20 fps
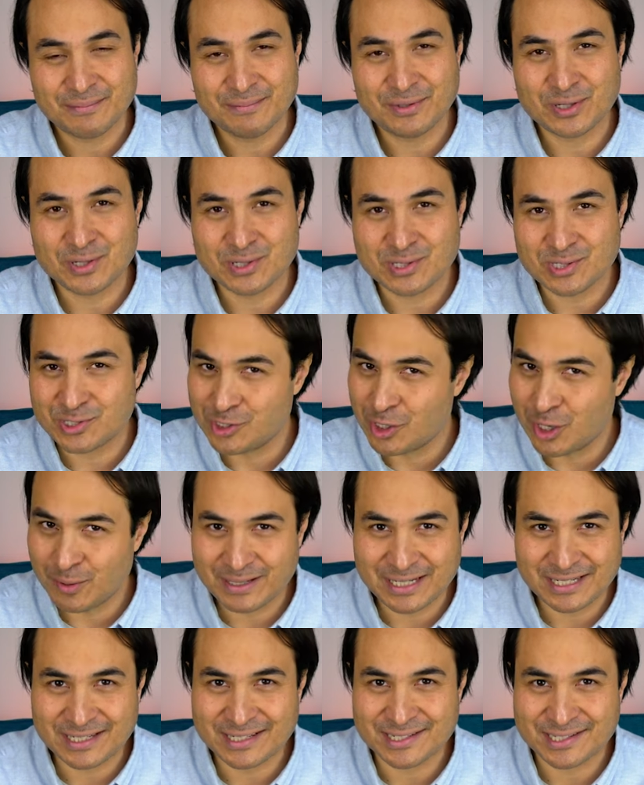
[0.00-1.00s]
because
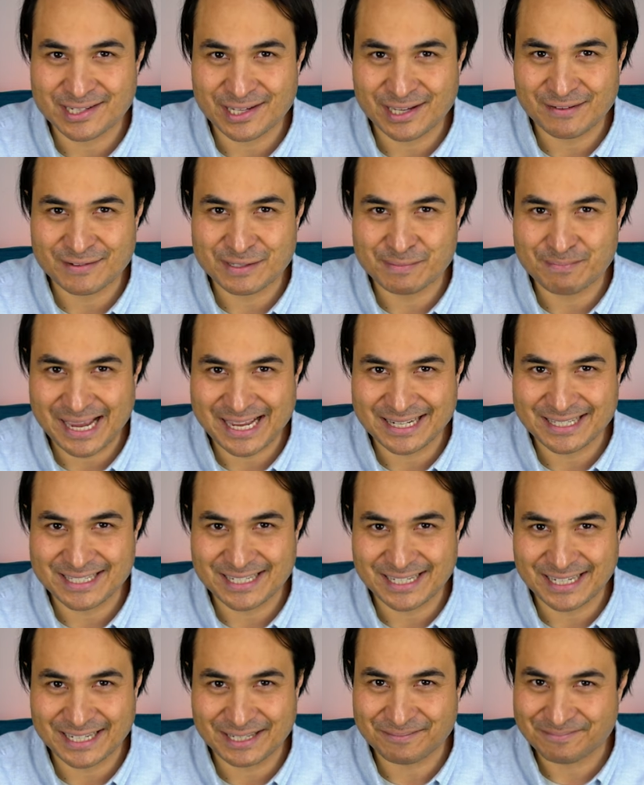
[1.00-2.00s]
nobody deserves bad
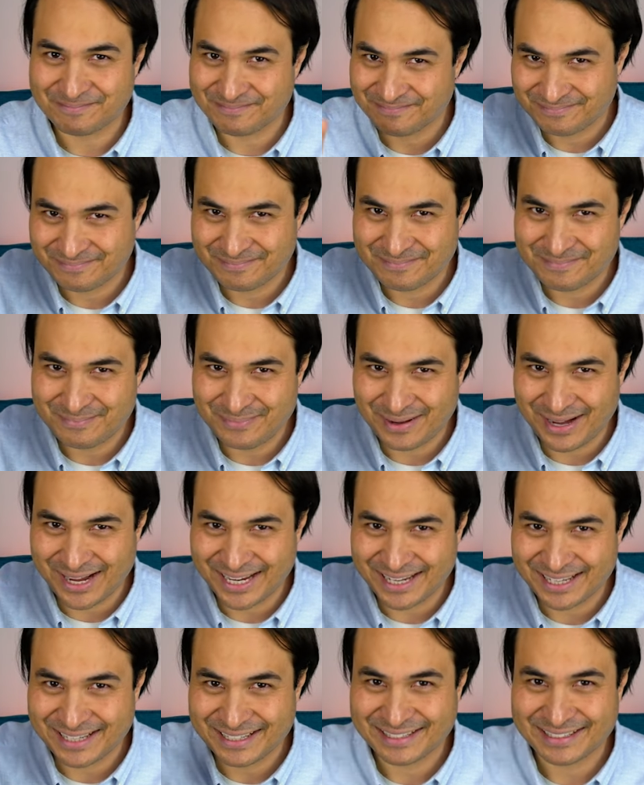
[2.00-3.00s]
tea.
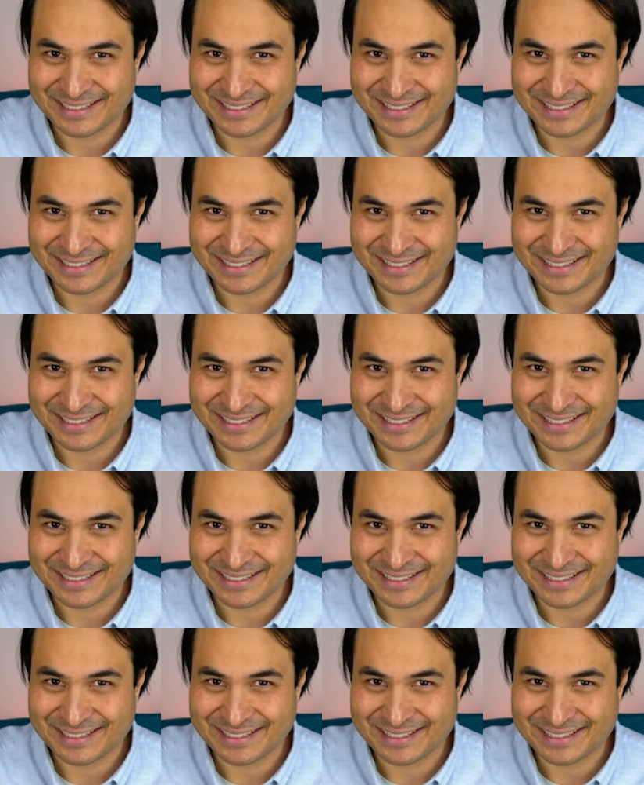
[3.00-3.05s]
Bye.